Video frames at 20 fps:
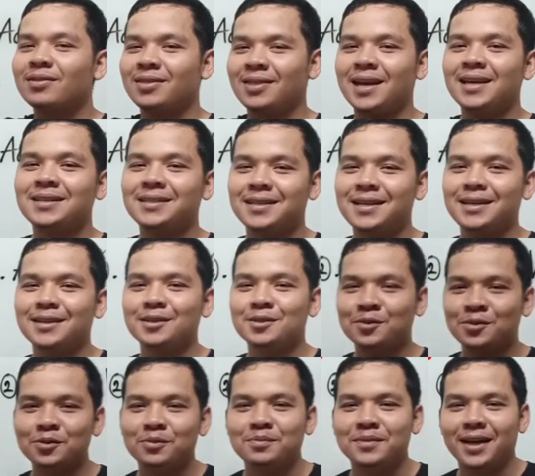tasting
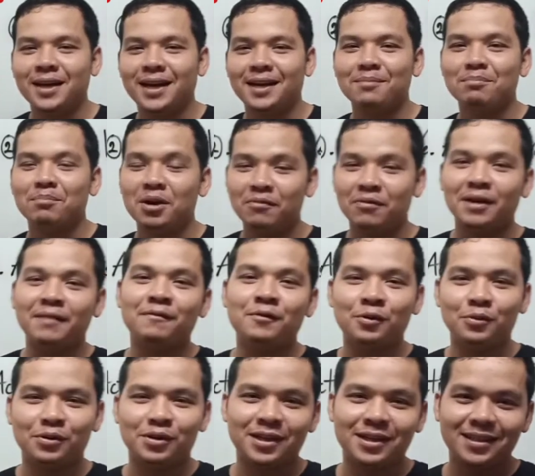the soup that my
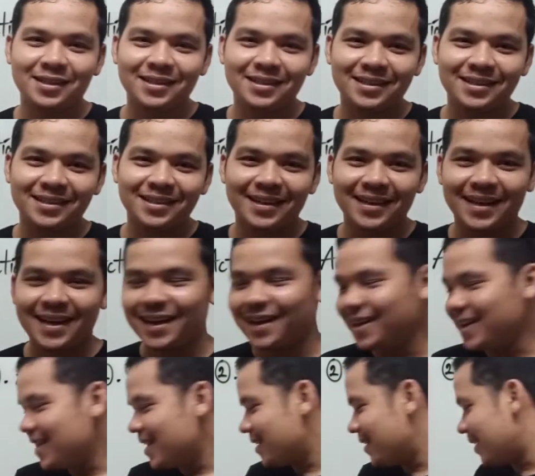wife cooked.
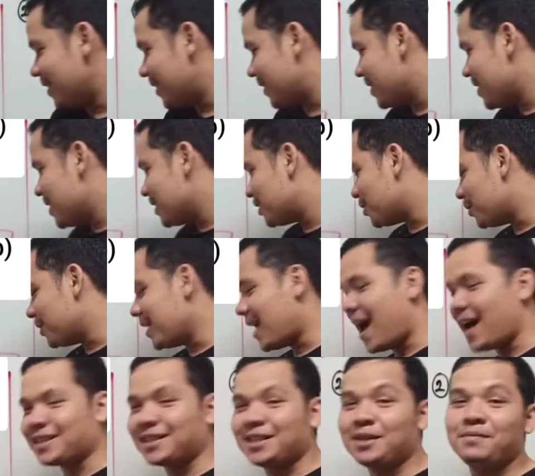Okay, like that. So
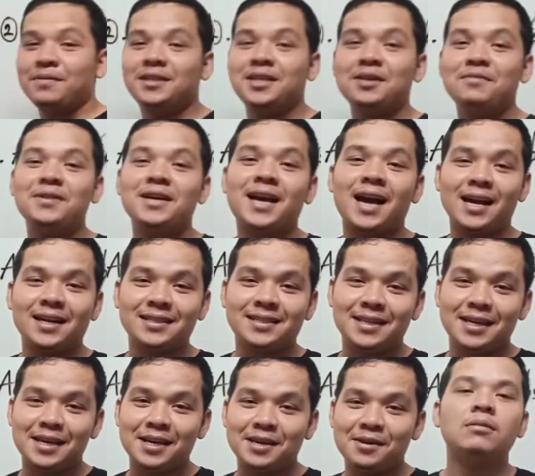the activity we can
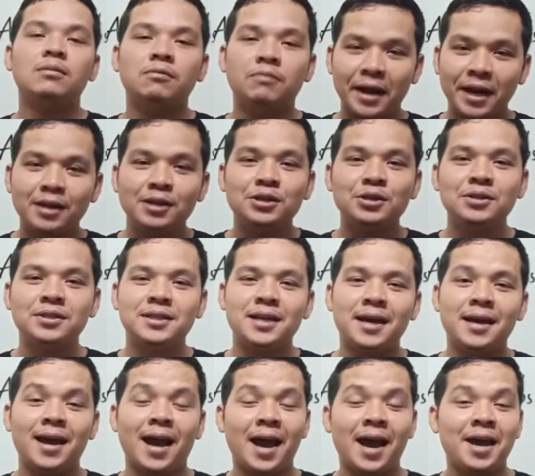see when you
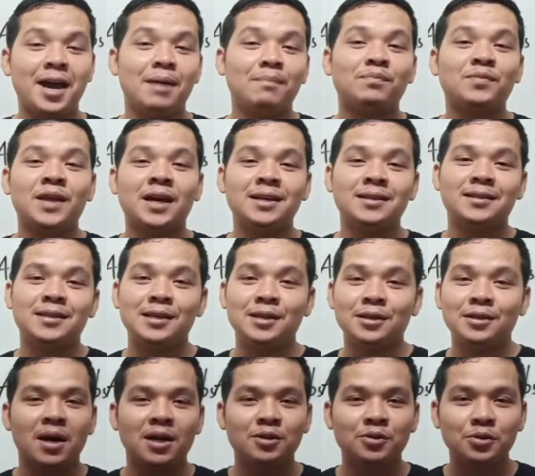say I am
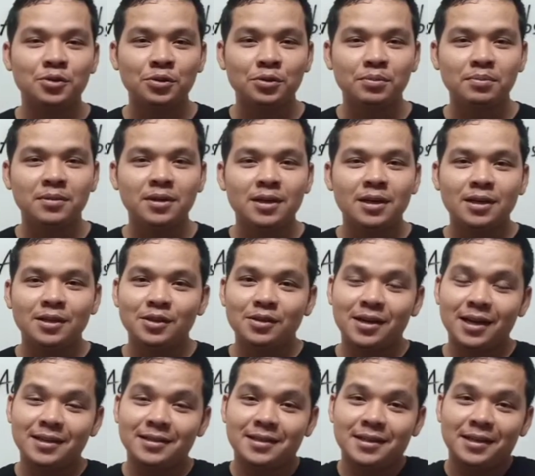tasting my soup,
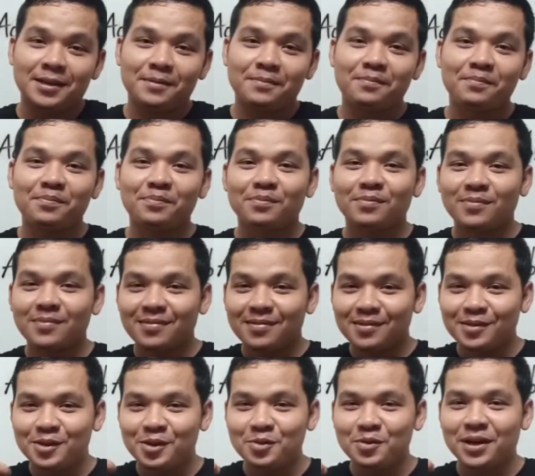you can see
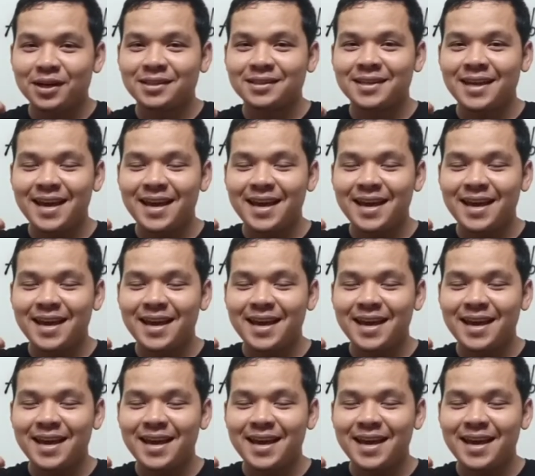you are